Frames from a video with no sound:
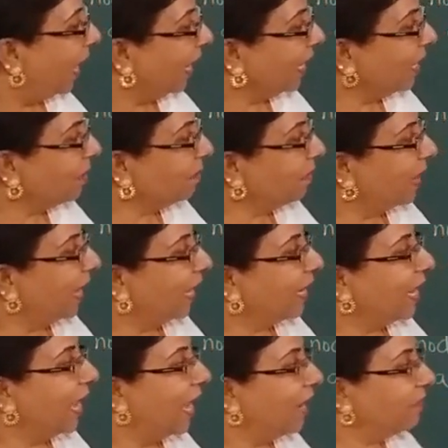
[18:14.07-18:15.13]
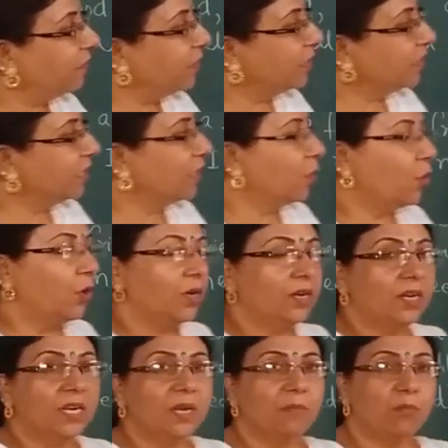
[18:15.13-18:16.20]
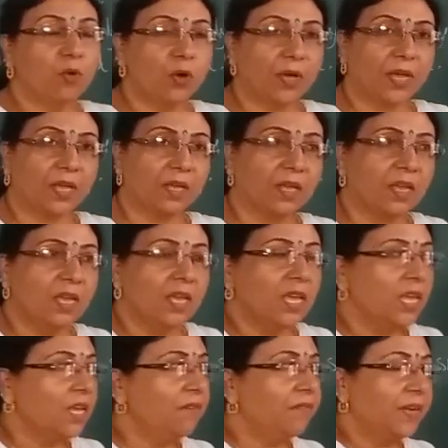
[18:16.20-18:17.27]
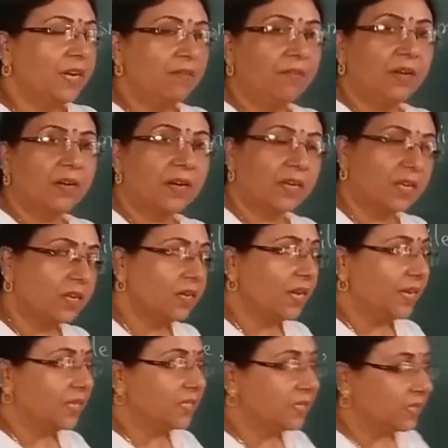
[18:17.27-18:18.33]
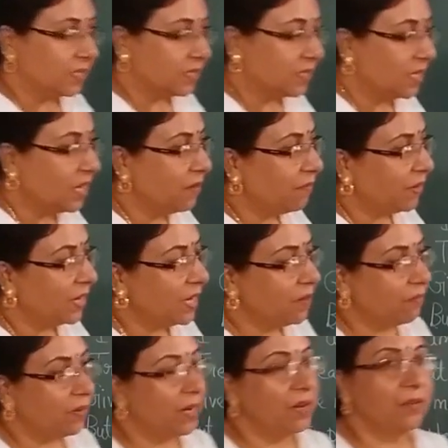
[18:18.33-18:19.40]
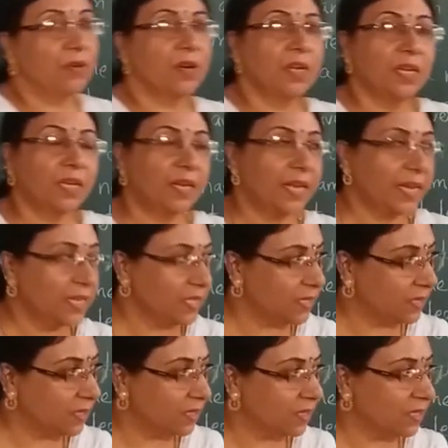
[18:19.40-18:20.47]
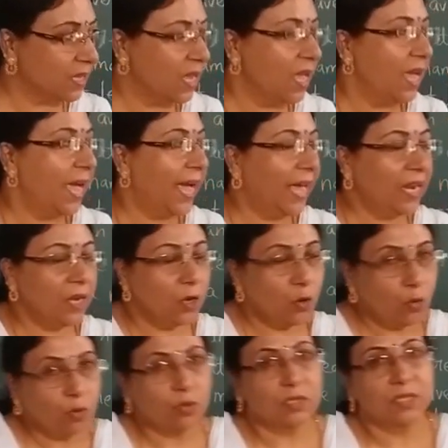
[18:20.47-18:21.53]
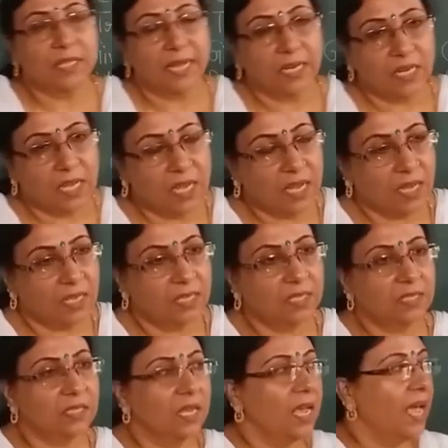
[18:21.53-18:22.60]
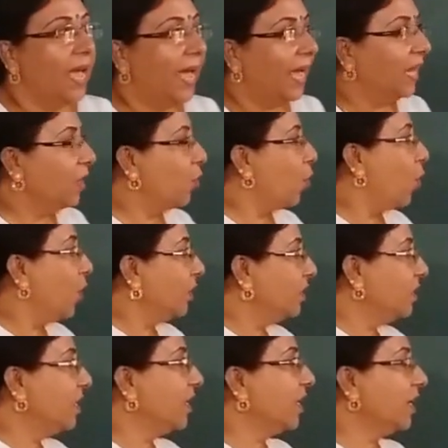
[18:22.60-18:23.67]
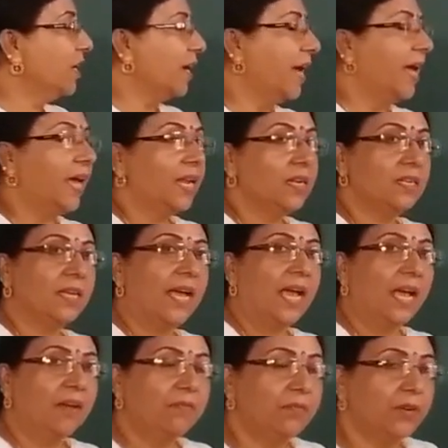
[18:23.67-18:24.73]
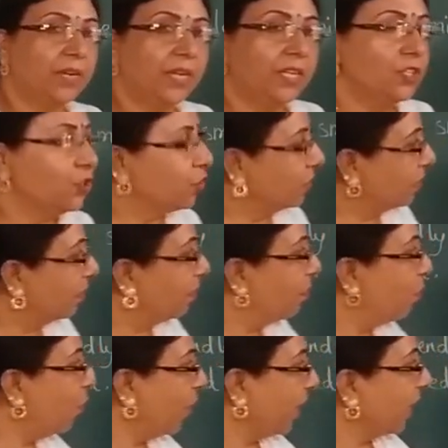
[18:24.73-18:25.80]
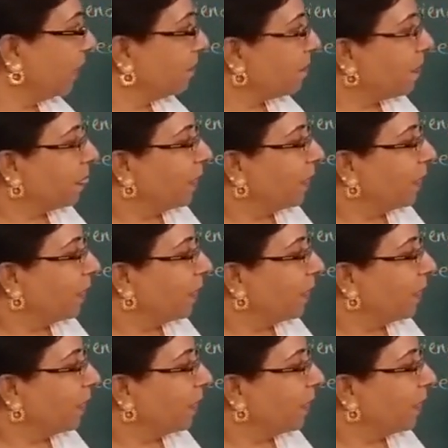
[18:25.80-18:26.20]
I am an average and ordinary boy. He very well recognizes, he very well realizes and knows that he is an ordinary and average boy.